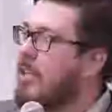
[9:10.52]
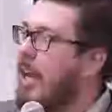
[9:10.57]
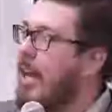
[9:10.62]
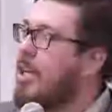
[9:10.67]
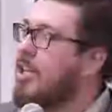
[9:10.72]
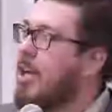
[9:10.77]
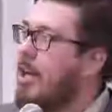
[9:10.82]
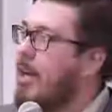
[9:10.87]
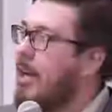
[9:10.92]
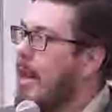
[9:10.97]

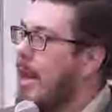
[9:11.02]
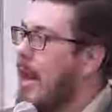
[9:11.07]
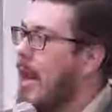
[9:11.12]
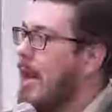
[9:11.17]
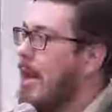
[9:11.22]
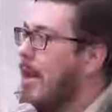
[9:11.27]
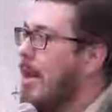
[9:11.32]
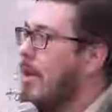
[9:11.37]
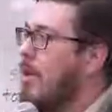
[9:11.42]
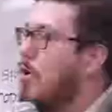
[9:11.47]
Station
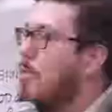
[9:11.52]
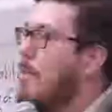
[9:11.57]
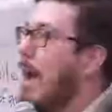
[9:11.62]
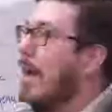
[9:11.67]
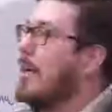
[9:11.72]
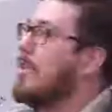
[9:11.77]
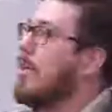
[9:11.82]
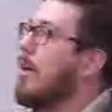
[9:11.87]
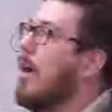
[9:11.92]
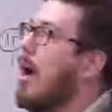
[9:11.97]
in New
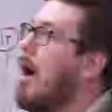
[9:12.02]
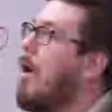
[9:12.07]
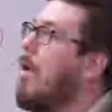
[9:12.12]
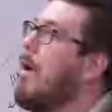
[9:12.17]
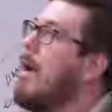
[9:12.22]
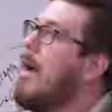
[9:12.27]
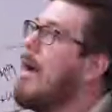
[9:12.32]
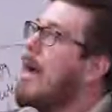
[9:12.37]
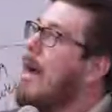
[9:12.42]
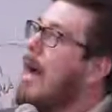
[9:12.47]
Mexico.
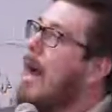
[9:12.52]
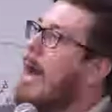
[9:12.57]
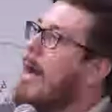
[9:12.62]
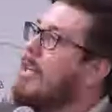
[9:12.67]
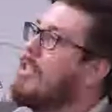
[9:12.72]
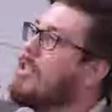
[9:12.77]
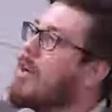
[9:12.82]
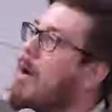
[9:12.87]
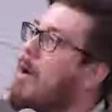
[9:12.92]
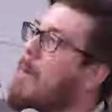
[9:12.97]

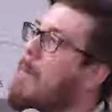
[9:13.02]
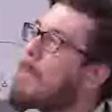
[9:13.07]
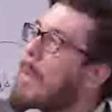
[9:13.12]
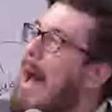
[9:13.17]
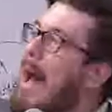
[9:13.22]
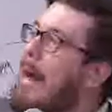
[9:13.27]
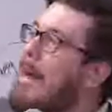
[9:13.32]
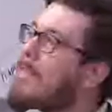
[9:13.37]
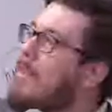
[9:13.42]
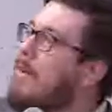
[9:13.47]
And so,
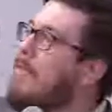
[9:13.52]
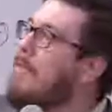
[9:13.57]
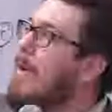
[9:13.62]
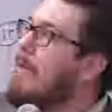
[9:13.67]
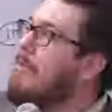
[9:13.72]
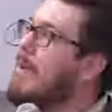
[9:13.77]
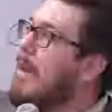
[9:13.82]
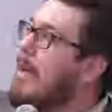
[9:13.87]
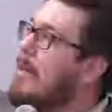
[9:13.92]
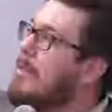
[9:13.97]
back in the
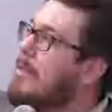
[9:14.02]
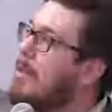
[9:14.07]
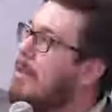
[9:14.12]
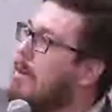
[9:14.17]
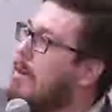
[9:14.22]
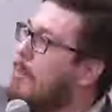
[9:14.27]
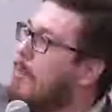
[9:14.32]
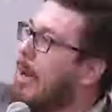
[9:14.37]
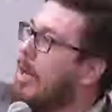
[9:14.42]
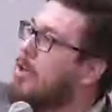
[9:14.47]
50s,
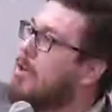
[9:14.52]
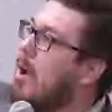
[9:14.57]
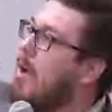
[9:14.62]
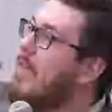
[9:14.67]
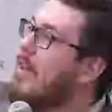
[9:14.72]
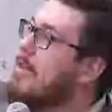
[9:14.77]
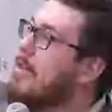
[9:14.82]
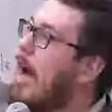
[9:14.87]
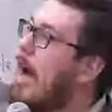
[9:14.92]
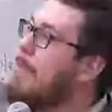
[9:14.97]
the picture on
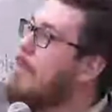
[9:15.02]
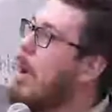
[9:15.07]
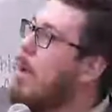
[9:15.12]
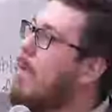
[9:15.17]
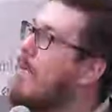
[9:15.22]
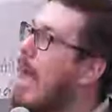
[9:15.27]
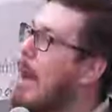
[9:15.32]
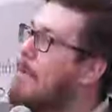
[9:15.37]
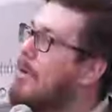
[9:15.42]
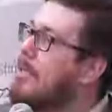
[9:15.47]
the top here
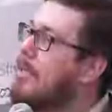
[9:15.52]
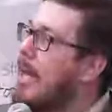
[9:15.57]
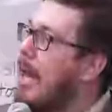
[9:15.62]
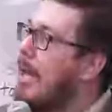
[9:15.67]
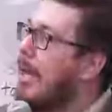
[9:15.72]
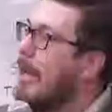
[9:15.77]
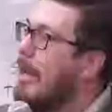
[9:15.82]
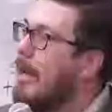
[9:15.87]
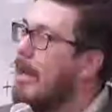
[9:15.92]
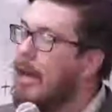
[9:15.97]
when that was
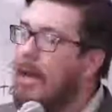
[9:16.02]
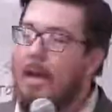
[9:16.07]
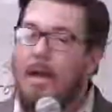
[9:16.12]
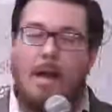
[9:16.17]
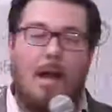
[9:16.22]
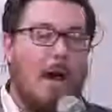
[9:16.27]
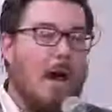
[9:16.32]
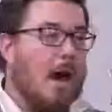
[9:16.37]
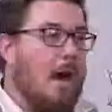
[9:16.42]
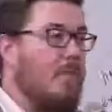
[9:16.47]
taken,
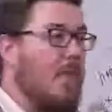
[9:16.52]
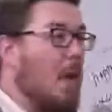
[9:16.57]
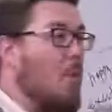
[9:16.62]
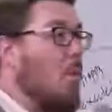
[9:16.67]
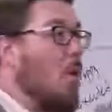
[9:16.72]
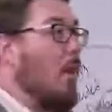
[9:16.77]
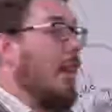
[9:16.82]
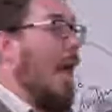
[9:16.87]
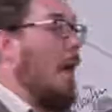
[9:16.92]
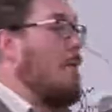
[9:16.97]
uh, they
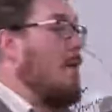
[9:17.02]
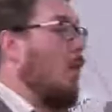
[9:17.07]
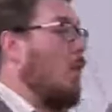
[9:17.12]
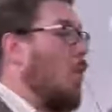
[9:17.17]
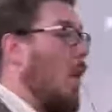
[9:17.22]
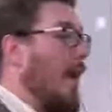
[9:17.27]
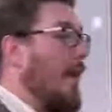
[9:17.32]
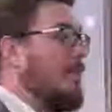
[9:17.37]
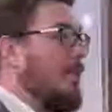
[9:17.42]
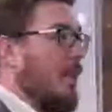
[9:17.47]
were allowing
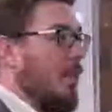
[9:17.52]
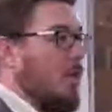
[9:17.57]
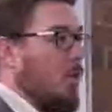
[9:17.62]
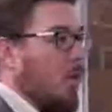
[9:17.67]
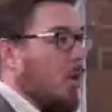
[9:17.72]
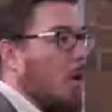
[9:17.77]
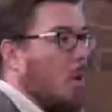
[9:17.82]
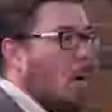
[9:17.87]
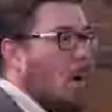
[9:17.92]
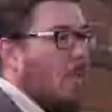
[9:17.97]
grazing to
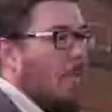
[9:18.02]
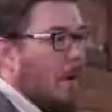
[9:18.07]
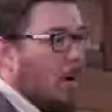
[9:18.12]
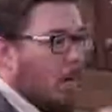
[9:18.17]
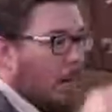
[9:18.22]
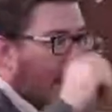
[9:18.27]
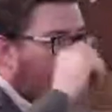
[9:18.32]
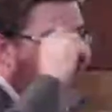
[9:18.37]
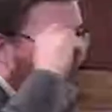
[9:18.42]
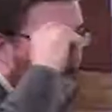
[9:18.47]
occur on
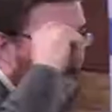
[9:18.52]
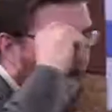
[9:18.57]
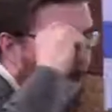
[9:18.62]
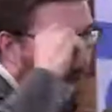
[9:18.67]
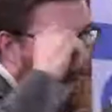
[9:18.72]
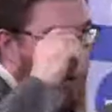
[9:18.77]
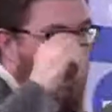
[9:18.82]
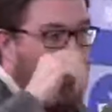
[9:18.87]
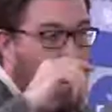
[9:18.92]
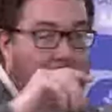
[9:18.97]
their land.
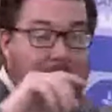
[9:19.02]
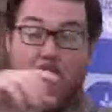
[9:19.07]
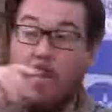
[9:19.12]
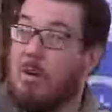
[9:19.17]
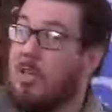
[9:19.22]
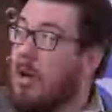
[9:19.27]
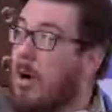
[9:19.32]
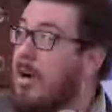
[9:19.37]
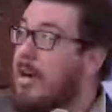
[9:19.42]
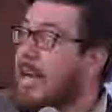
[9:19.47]
And they
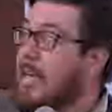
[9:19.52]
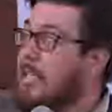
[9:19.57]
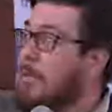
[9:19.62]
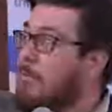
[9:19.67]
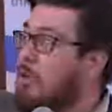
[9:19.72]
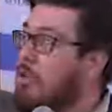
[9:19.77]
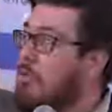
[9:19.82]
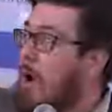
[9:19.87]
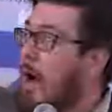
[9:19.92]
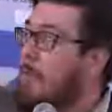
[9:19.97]
were starting to get
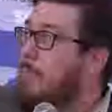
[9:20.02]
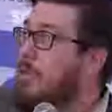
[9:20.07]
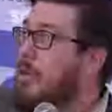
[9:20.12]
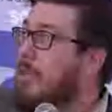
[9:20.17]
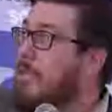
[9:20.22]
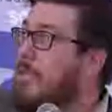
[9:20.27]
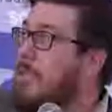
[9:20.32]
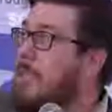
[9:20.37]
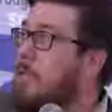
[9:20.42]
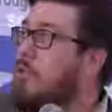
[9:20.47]
some shrubs. You
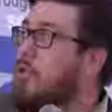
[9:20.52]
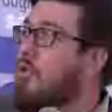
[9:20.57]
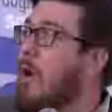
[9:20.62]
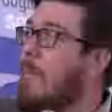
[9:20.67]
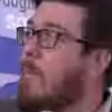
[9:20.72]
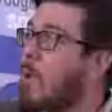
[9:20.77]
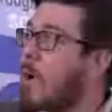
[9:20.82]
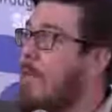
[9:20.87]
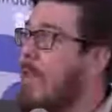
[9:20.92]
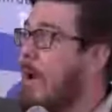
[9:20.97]
can see some
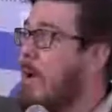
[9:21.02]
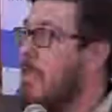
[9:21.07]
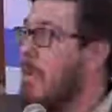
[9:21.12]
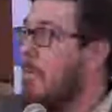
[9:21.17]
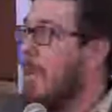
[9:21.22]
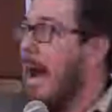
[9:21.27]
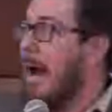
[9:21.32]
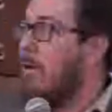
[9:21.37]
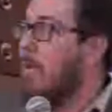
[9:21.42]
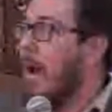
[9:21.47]
shrubbery there in the
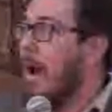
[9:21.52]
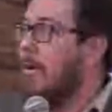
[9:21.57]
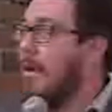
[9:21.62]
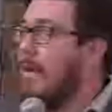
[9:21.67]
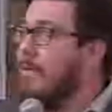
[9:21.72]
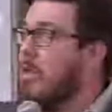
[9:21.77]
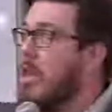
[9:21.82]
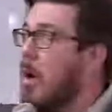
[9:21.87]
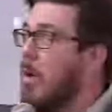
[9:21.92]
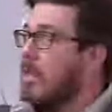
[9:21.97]
background.
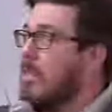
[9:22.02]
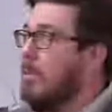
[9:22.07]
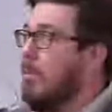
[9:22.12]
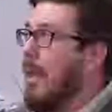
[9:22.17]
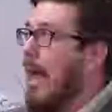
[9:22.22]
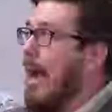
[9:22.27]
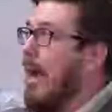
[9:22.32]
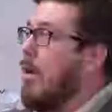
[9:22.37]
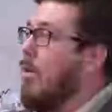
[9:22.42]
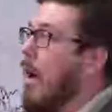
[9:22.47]
Even though it's a
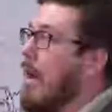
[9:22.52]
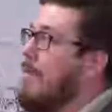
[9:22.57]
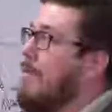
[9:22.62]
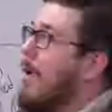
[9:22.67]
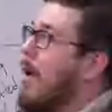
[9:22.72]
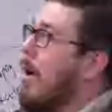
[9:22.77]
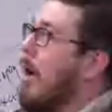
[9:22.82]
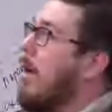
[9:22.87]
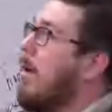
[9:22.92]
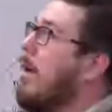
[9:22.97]
black and white
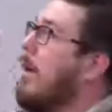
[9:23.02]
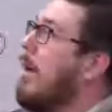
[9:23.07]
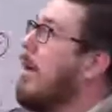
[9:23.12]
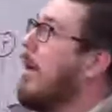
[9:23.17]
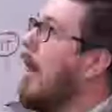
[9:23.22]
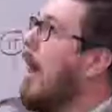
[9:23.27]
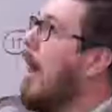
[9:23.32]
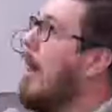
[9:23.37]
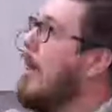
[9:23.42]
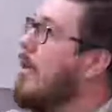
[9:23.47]
photo,
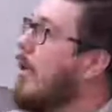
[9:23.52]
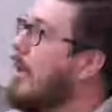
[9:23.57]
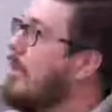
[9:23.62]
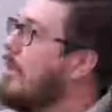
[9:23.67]
uh, you